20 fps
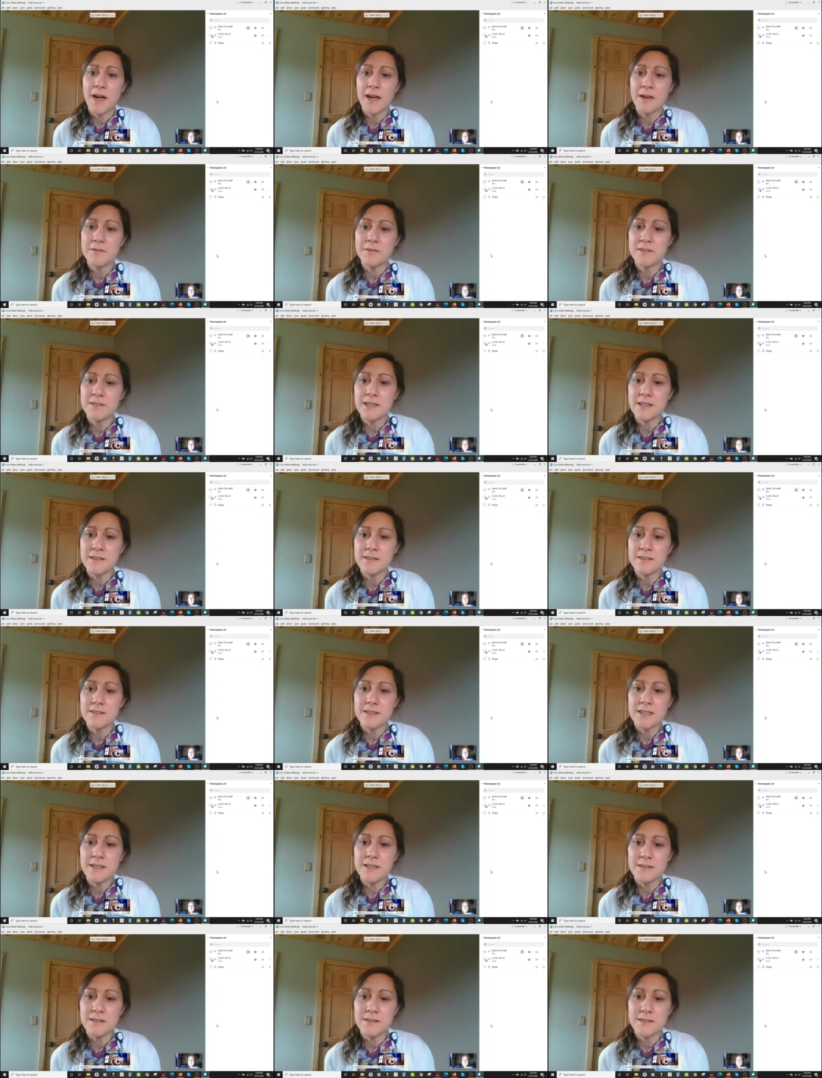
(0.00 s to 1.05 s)

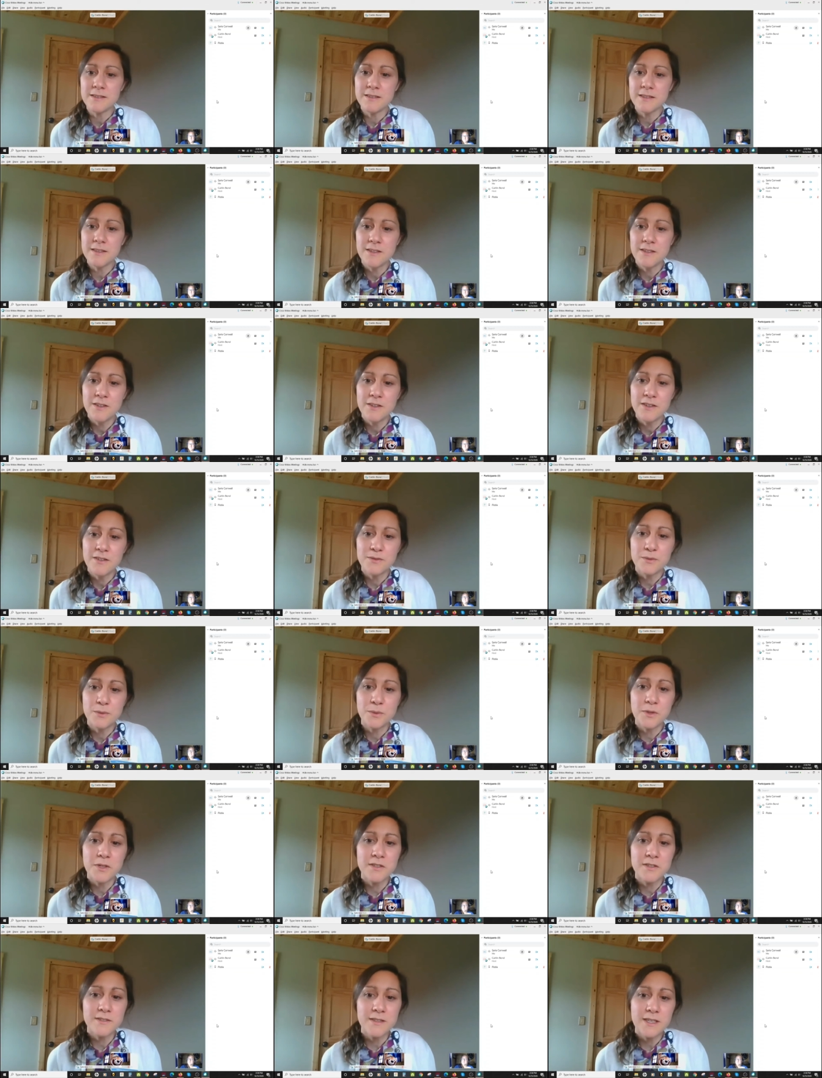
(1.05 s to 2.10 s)
566
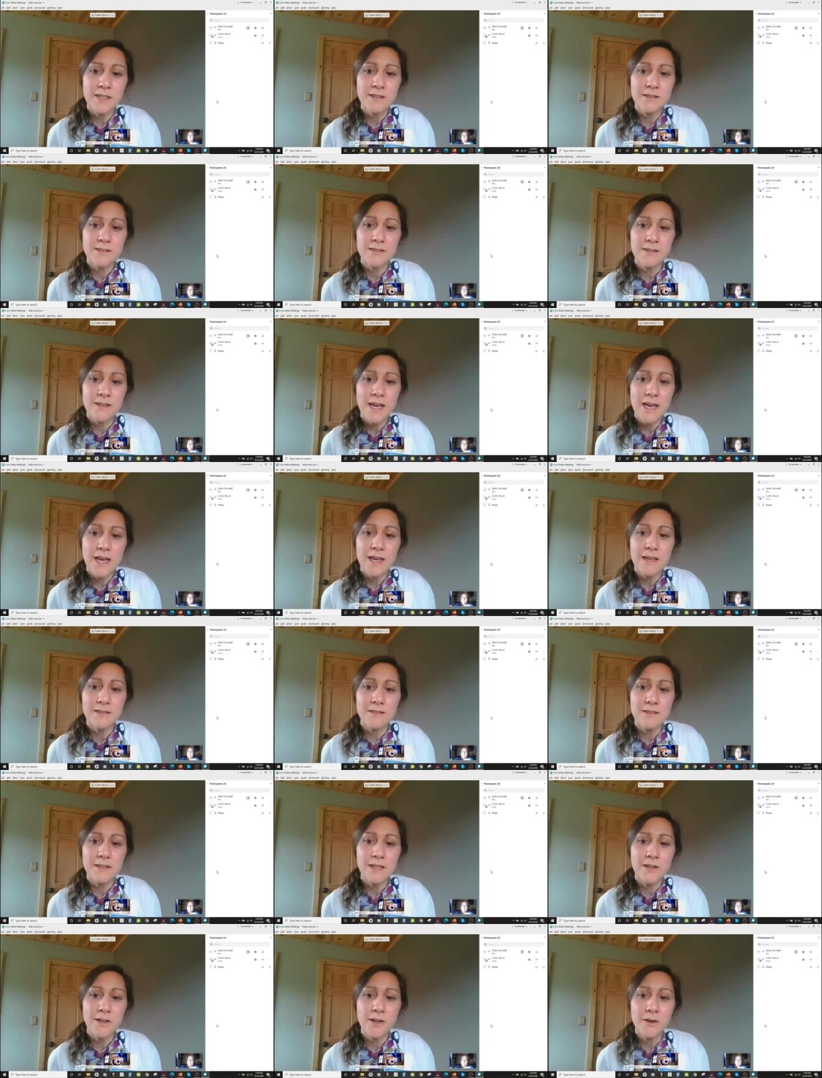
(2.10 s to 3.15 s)

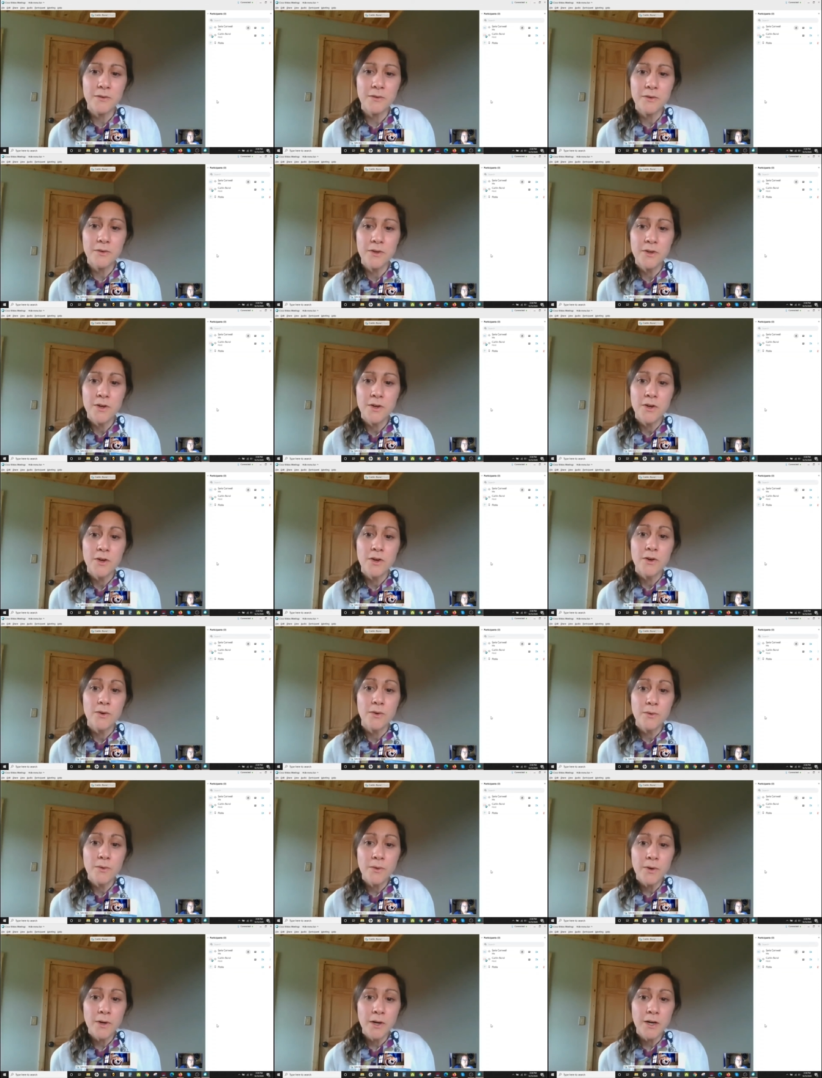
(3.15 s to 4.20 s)
4680,
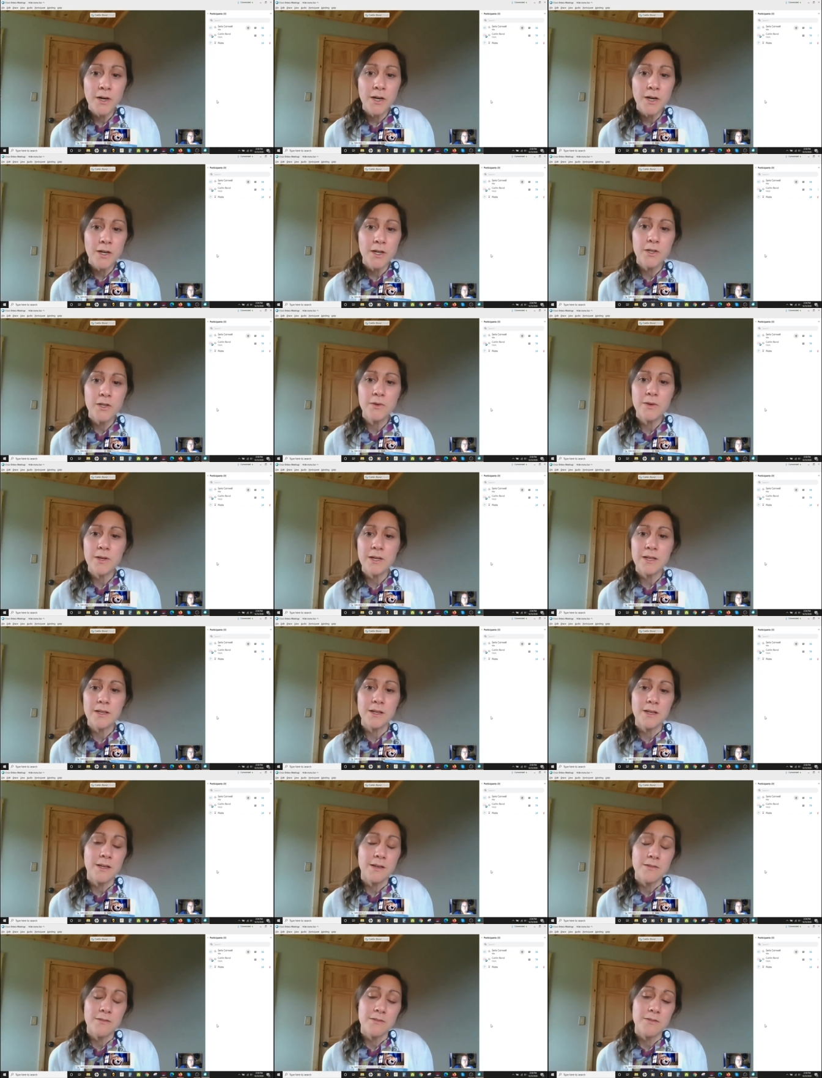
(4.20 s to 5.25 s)
or you
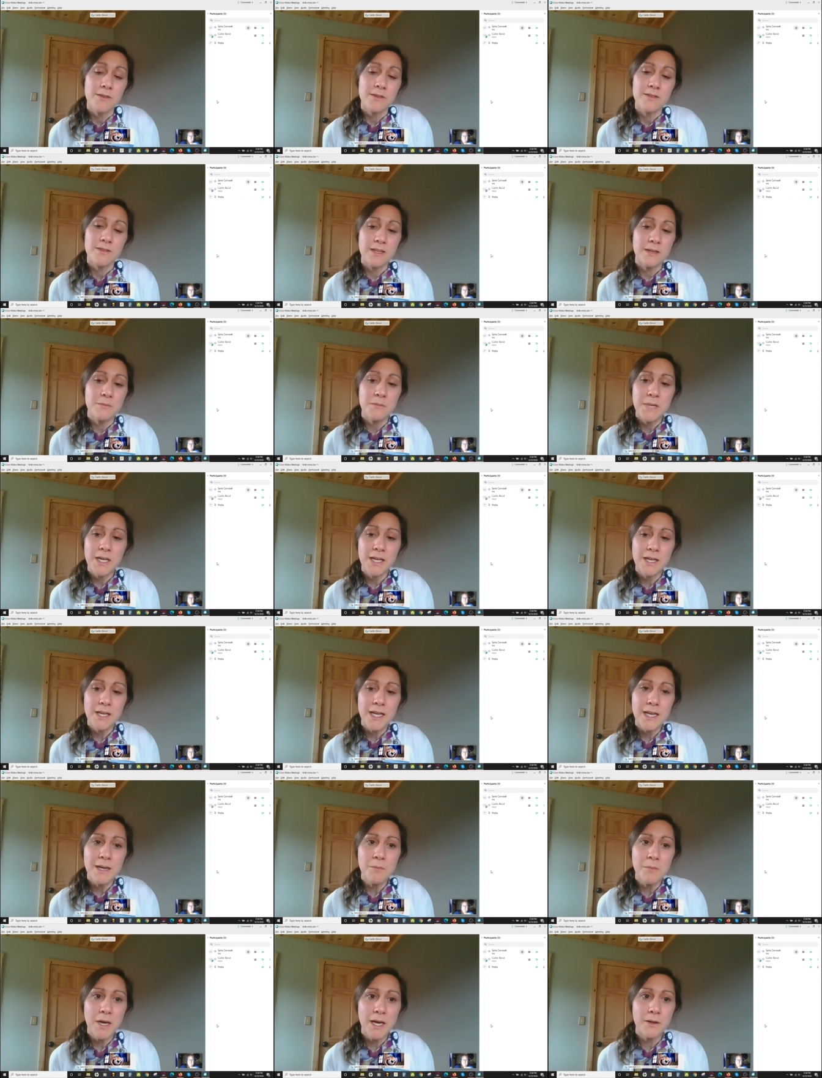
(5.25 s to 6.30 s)
can send me an
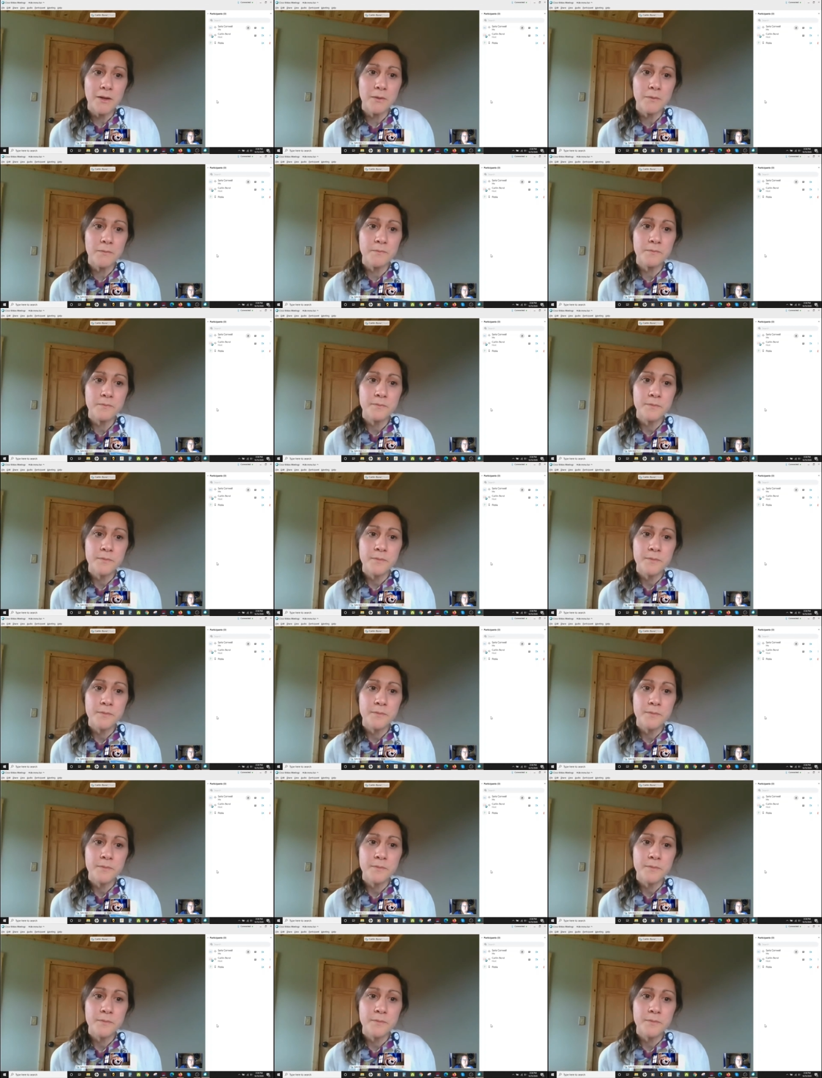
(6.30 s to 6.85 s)
email.